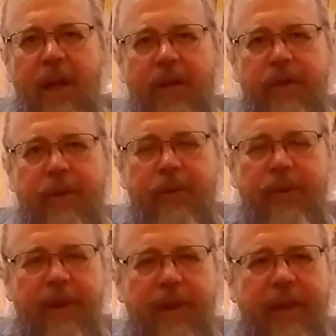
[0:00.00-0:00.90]

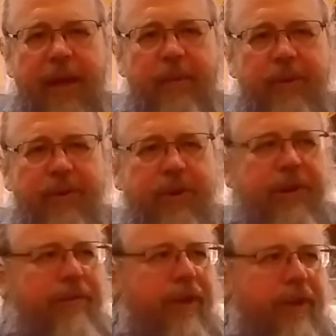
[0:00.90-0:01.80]
so that was the
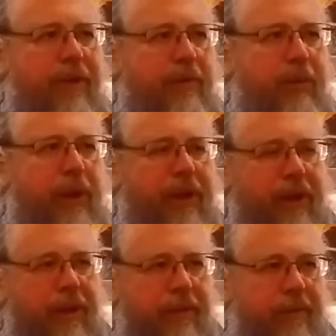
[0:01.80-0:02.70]
definitive break
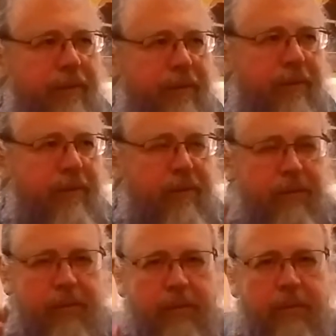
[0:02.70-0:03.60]

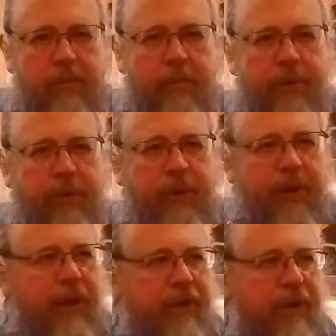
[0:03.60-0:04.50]
between
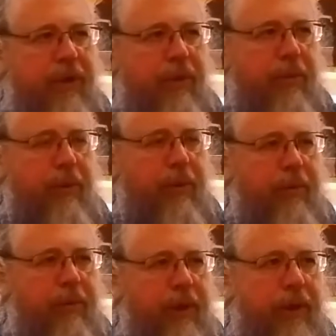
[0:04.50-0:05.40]
Constantinople
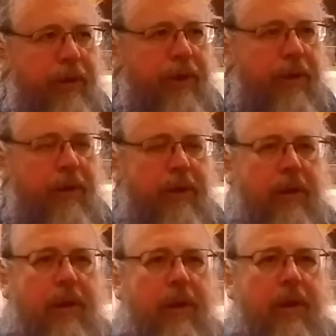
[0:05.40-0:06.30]
and
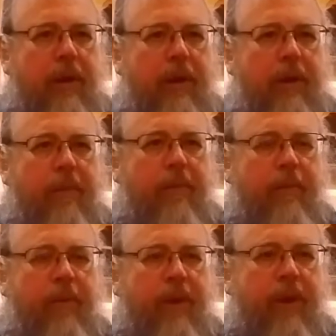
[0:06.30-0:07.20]
uh,
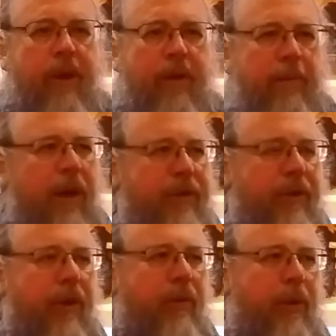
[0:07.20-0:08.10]
uh, and
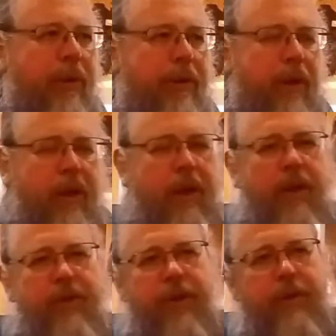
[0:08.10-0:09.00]
Moscow when
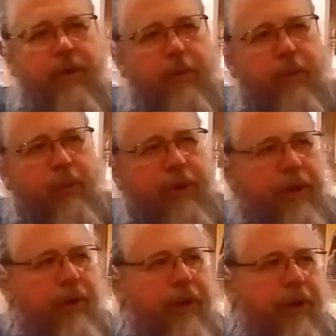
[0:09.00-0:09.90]
Constantinople went
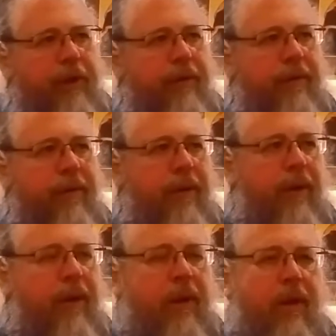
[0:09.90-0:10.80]
Union.
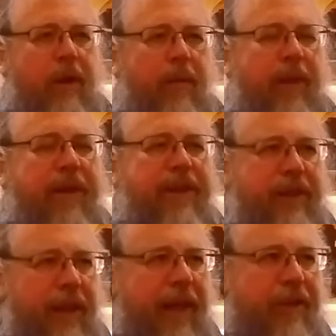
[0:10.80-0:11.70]
Mm-hmm. Uh, that
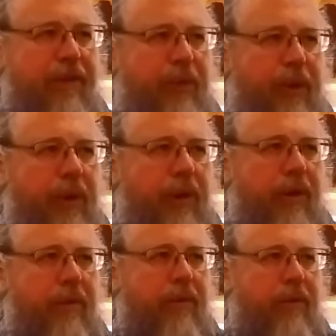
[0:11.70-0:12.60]
didn't last very
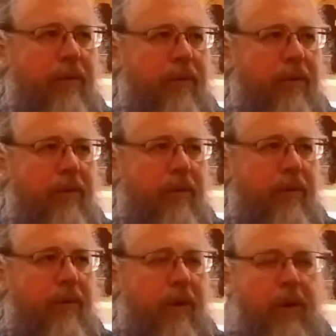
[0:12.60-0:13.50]
long.
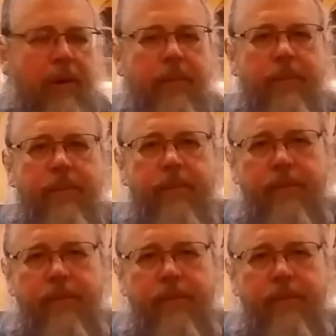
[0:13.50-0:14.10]
Um,